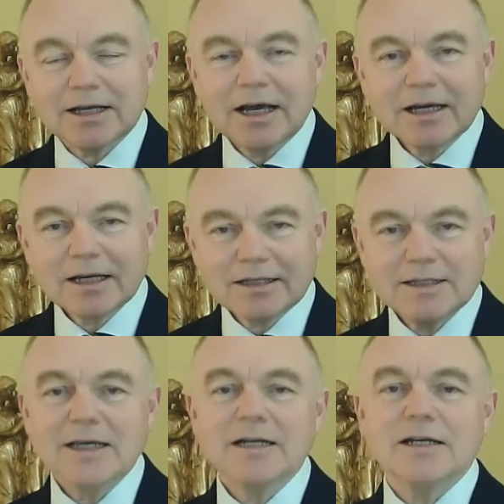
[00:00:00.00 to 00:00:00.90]

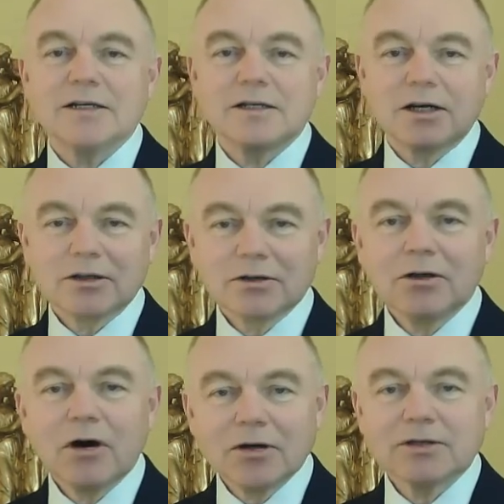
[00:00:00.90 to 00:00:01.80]
considered
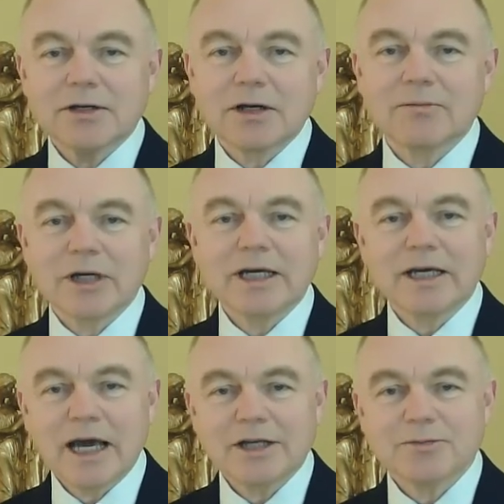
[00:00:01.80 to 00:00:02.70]
long-term
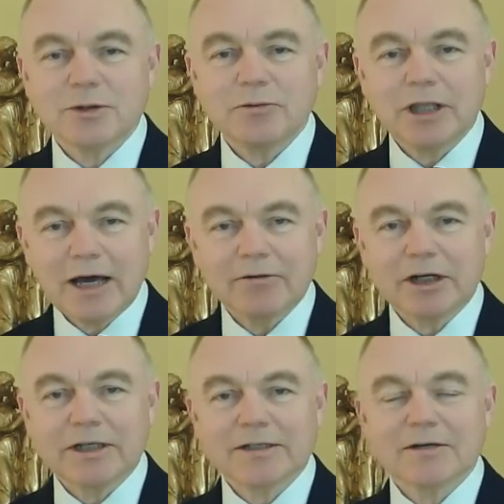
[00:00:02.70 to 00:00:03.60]
engagement with
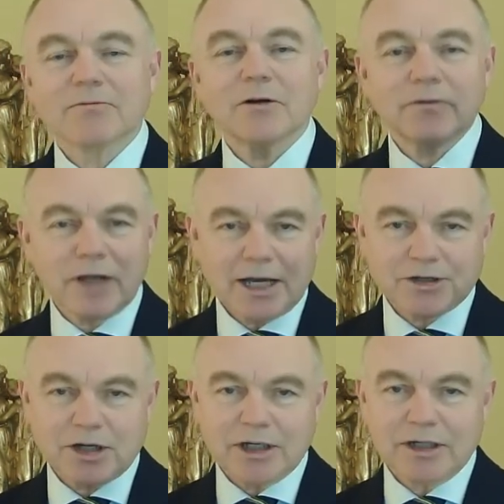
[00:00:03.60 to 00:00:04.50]
evidence and
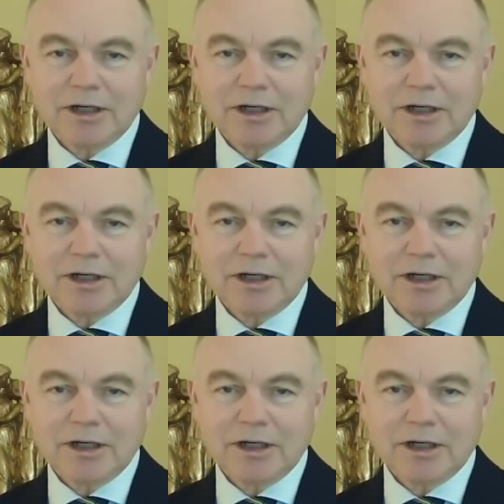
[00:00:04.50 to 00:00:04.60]
reflection,